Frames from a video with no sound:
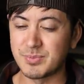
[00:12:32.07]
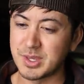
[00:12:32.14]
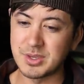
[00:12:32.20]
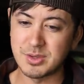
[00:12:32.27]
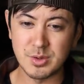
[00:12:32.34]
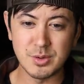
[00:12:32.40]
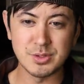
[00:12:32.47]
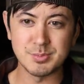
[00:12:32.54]
They
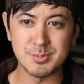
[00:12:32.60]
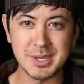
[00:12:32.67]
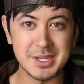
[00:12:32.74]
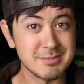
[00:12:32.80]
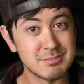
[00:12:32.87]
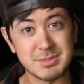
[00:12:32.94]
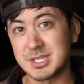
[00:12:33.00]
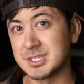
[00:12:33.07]
use
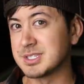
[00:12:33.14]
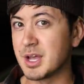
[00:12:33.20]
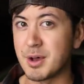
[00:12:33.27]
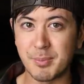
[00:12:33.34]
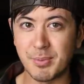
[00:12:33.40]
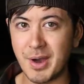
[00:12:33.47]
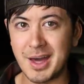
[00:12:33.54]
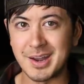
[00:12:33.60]
me to
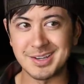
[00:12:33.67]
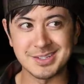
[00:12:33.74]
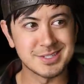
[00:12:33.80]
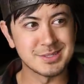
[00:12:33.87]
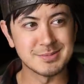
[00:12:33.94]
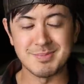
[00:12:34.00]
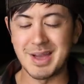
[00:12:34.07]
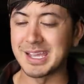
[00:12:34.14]
sell
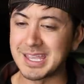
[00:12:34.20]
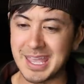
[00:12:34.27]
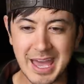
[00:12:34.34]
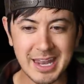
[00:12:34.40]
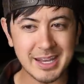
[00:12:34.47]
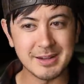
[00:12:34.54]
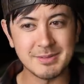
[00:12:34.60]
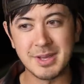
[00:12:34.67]
products. I
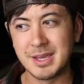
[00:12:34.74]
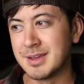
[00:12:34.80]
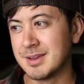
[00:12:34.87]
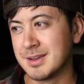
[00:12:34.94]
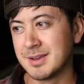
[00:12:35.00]
get it.